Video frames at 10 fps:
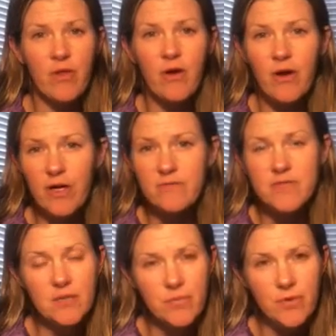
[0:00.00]
the heart of
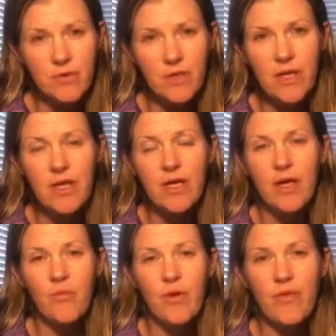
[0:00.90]
Temple
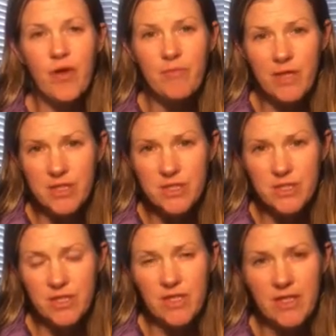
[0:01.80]
and what their
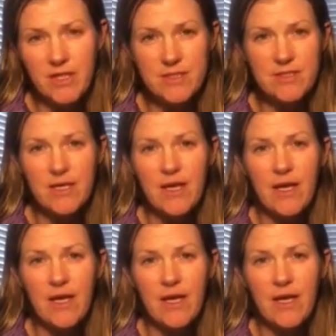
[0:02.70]
ministry is,